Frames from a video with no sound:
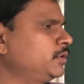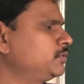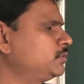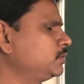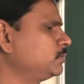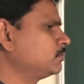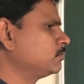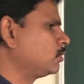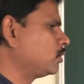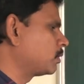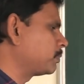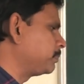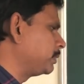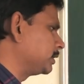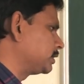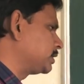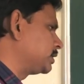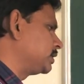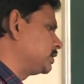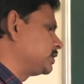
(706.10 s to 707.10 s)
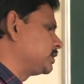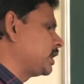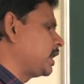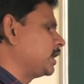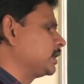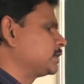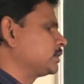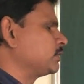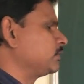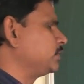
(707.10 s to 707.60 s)
using more
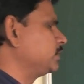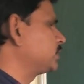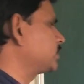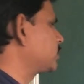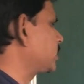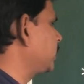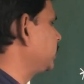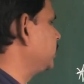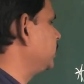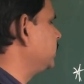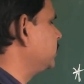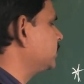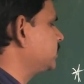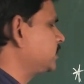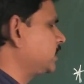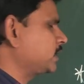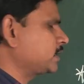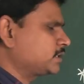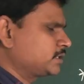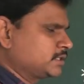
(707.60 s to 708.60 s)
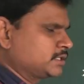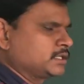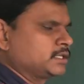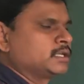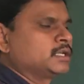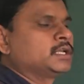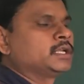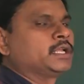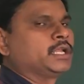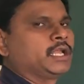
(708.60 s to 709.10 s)
pesticides to destroy the insects.
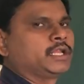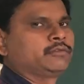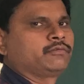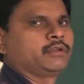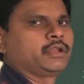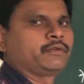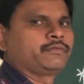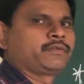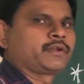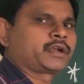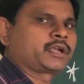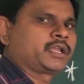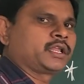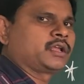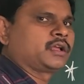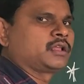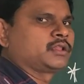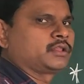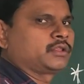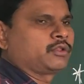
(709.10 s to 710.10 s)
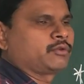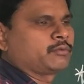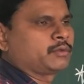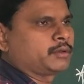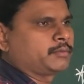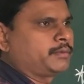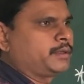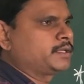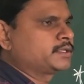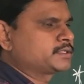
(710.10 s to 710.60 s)
It will be affecting on the human
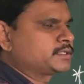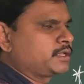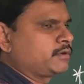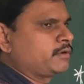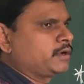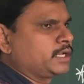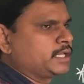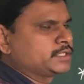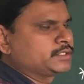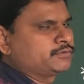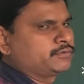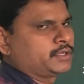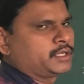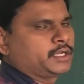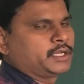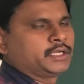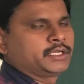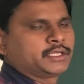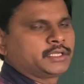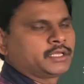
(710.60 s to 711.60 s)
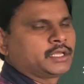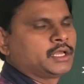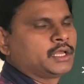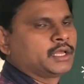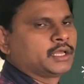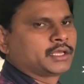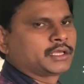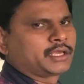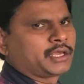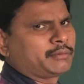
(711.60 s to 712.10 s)
beings. Nowadays we are eating
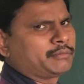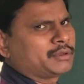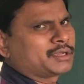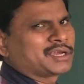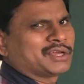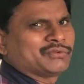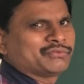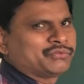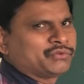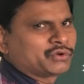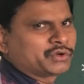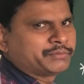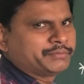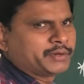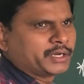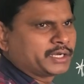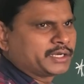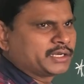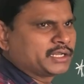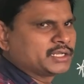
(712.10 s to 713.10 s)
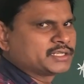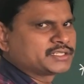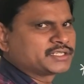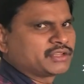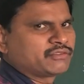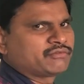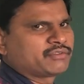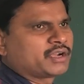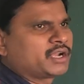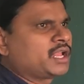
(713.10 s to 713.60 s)
chemical food materials
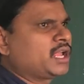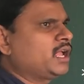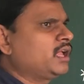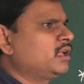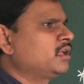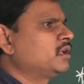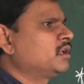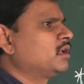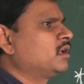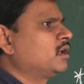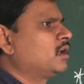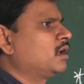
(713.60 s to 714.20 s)
every day.